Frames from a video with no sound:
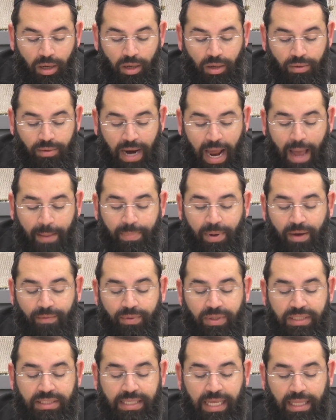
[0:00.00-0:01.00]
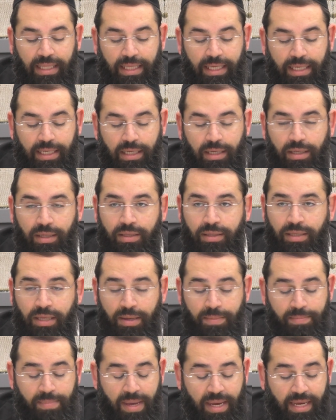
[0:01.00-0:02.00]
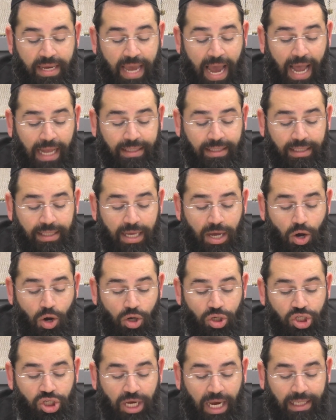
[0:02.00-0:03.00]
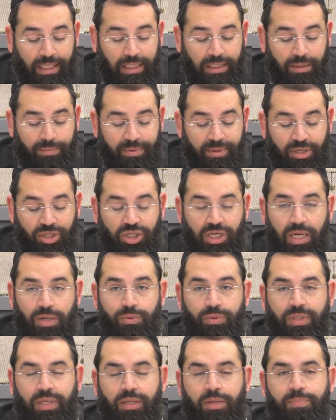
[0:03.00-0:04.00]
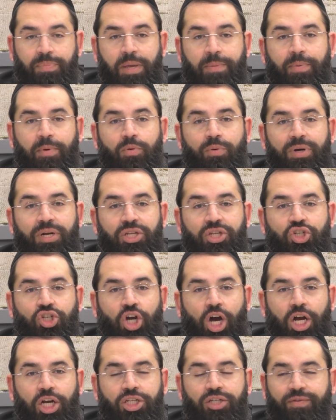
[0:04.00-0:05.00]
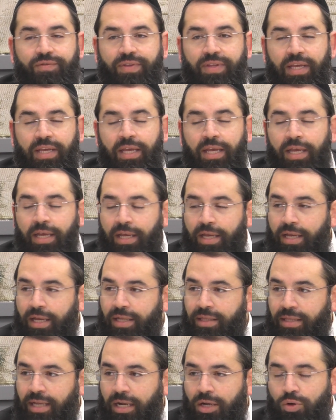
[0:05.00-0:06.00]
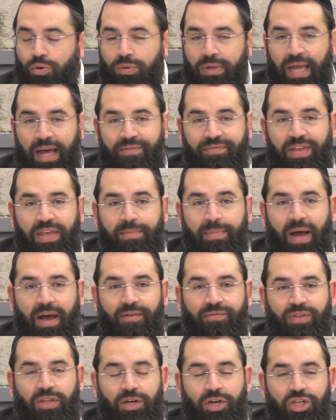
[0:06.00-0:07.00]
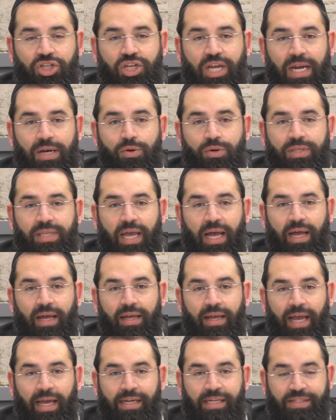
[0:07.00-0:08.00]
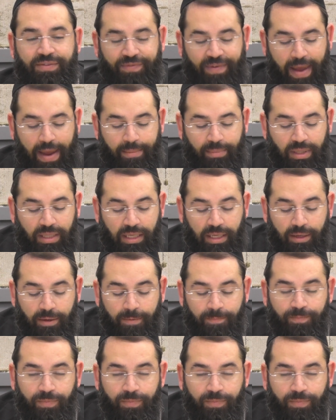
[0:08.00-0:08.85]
Rabbah was telling the Megadale Hoshana de Beresh Galuta, the people who were in charge of the lulavim of the Resh Galuta and his family,